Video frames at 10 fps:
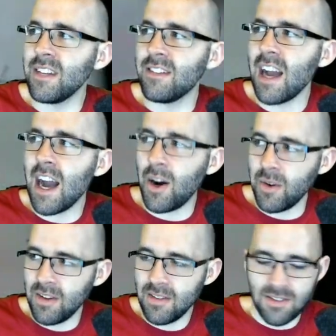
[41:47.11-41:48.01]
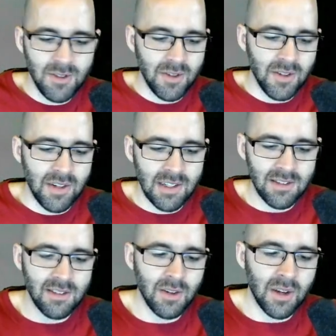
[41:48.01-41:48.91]
down 2
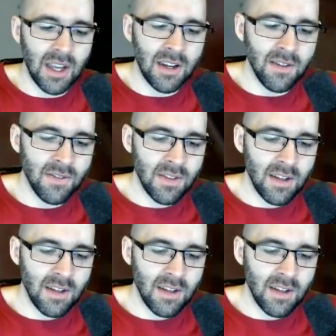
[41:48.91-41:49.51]
units, okay?